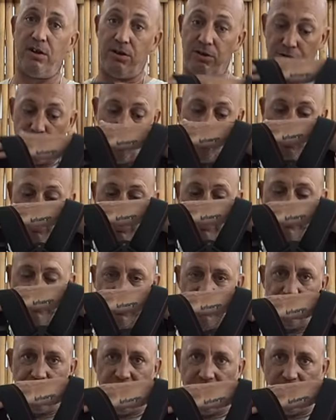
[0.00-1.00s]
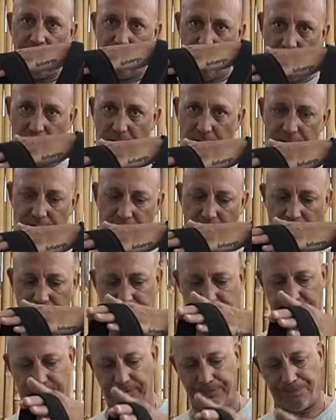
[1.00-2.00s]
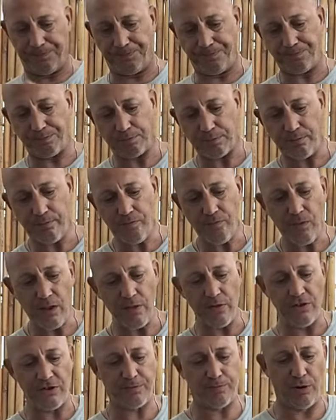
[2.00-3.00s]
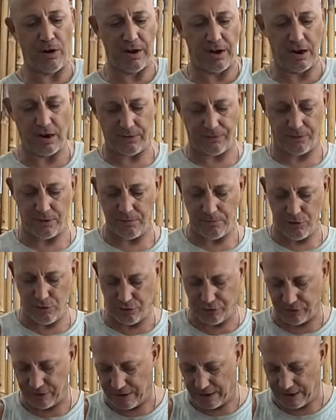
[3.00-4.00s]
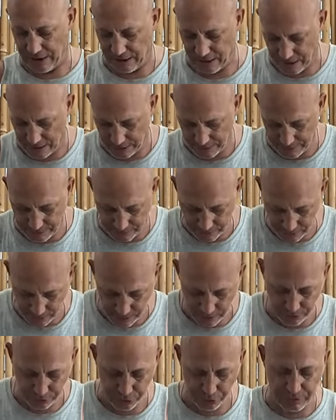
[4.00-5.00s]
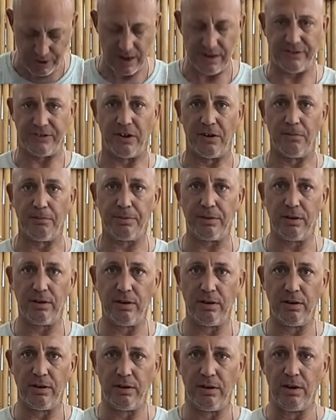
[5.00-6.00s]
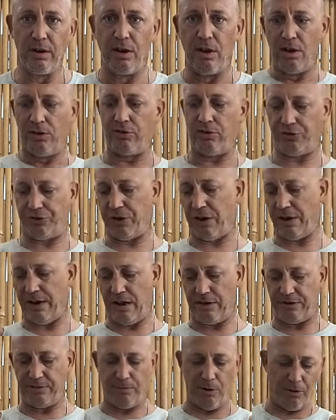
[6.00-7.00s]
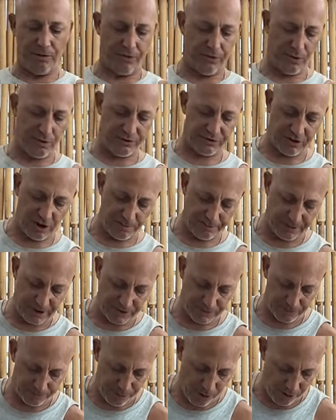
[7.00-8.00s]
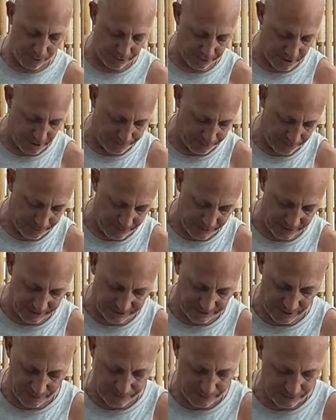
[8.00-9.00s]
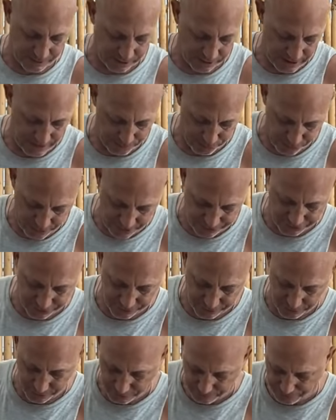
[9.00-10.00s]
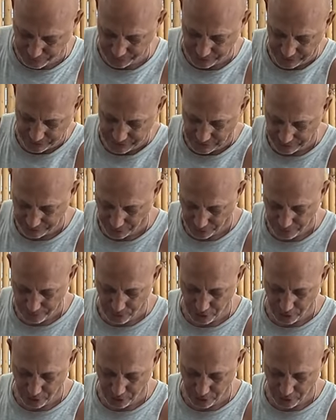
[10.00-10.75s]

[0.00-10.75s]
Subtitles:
you will see me wearing this. This product from YuhsinSump and YuhsinSump. So shout out to both of those companies for partnering up on this, having a collaboration to put this out on the